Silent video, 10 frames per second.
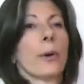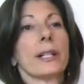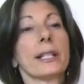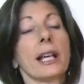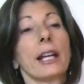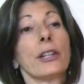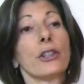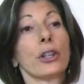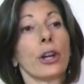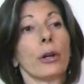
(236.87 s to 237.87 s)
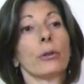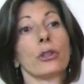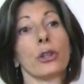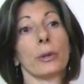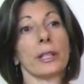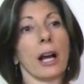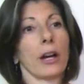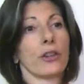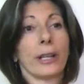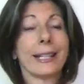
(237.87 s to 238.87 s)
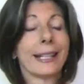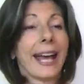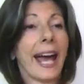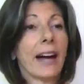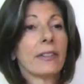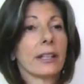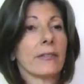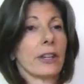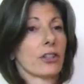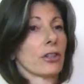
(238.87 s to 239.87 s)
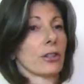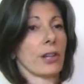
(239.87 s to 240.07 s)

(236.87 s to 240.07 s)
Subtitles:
I decided to go to a doctor. I didn't have a conventional